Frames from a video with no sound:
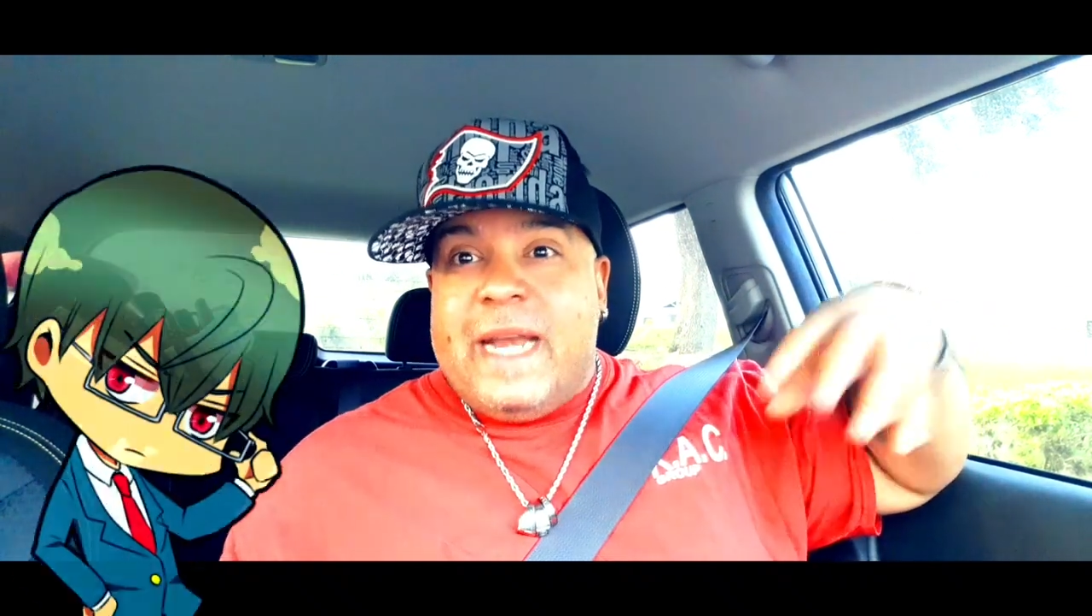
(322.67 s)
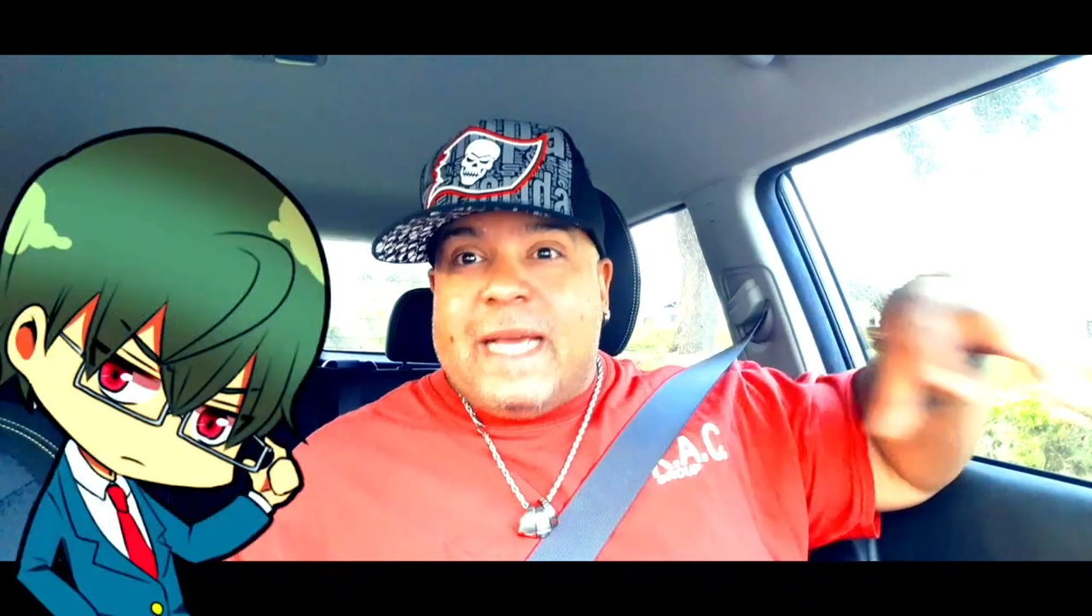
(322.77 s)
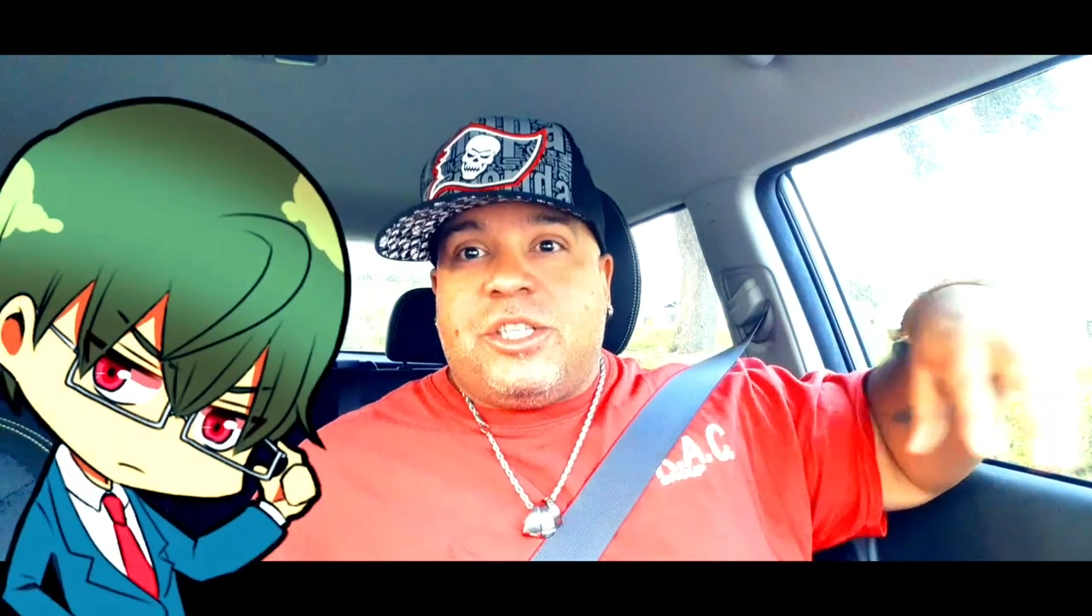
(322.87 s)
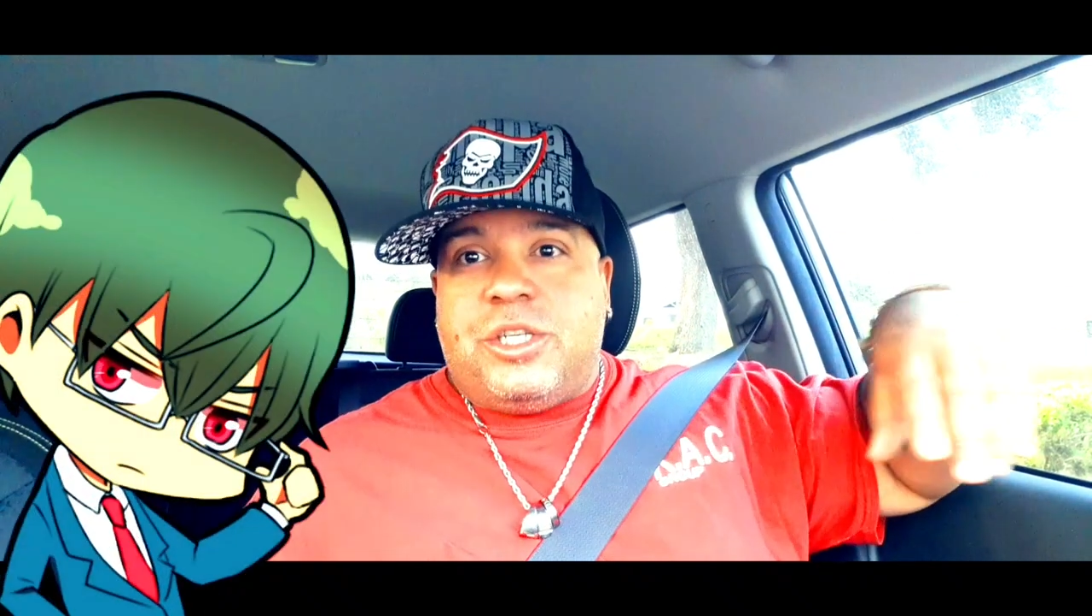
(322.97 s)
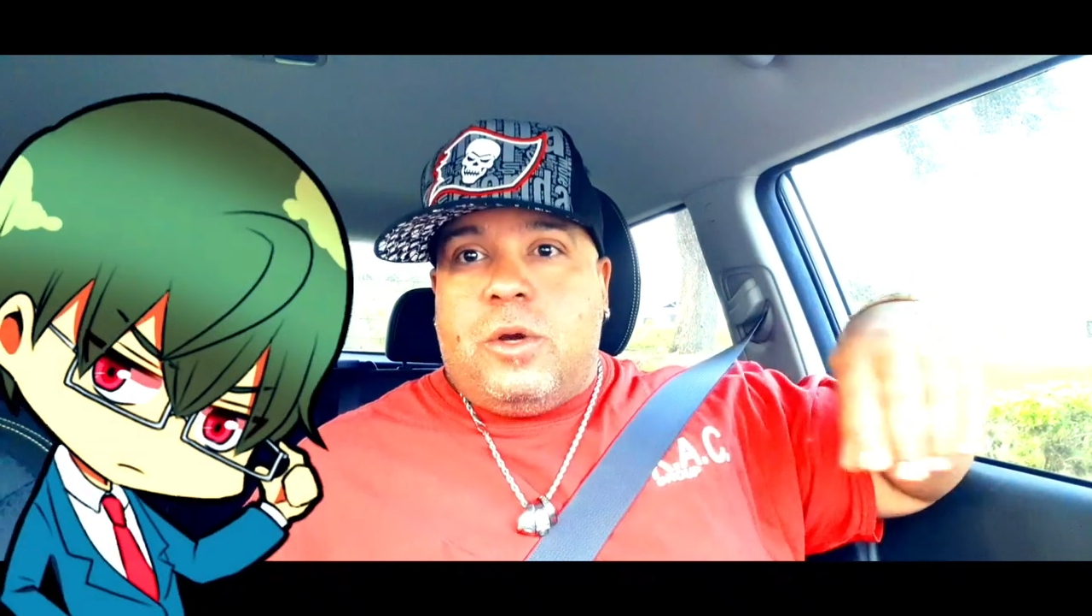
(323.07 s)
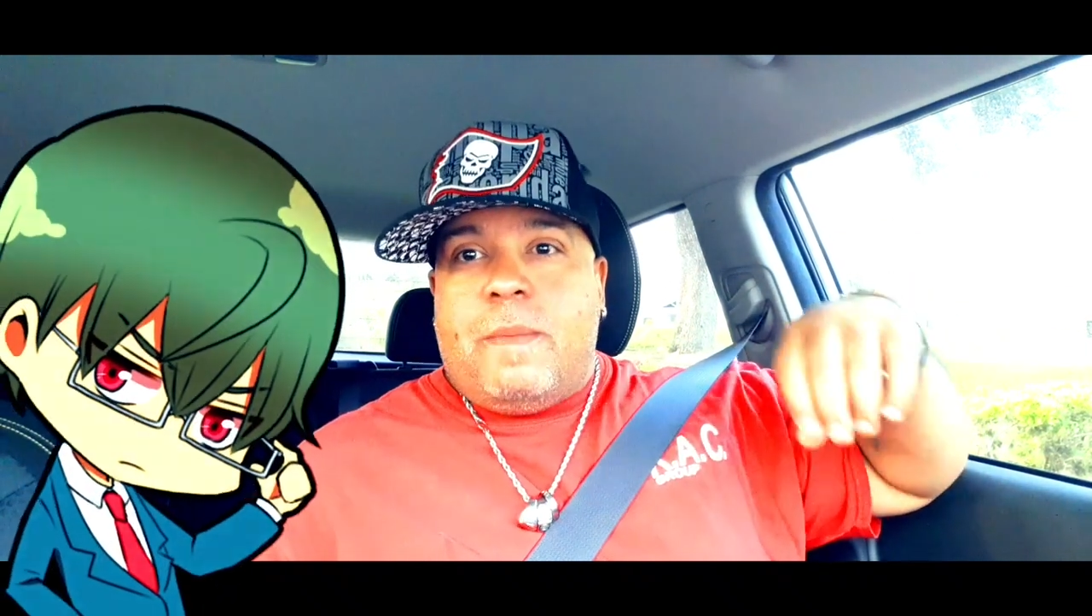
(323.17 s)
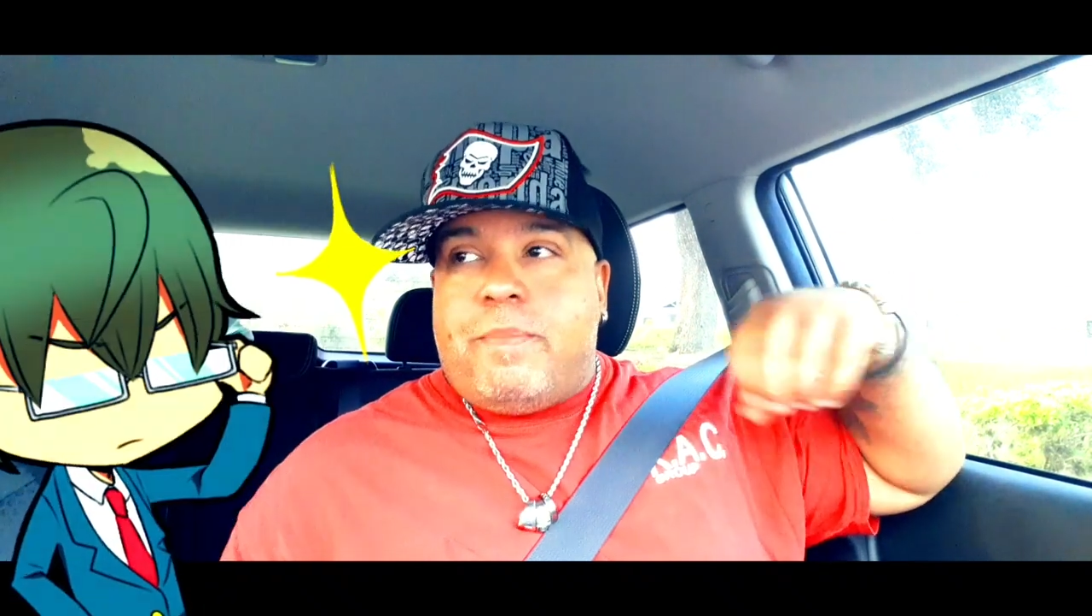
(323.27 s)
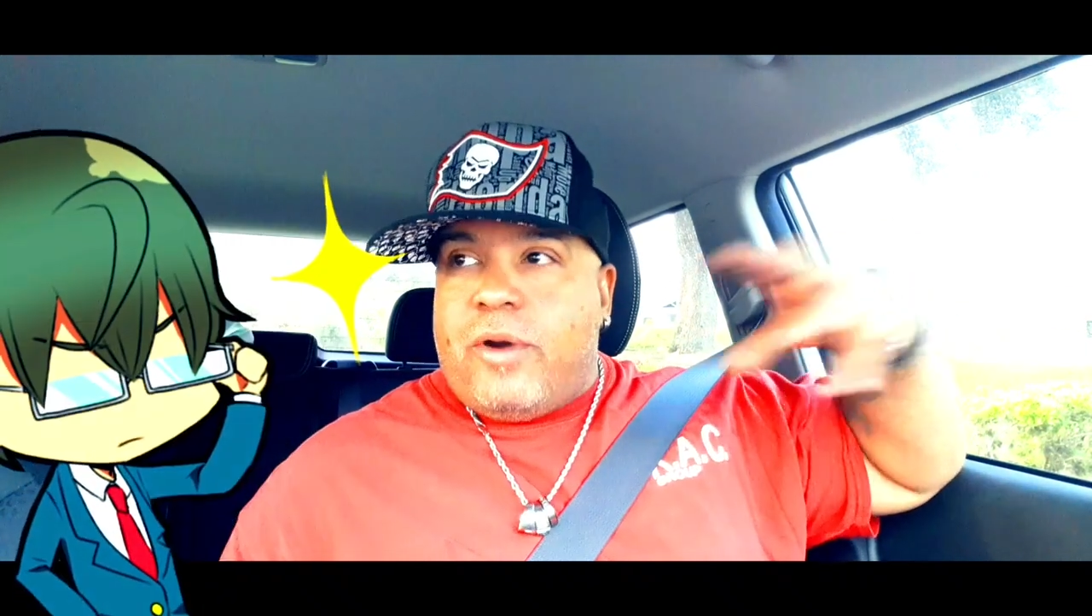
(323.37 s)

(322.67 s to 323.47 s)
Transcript: the next show.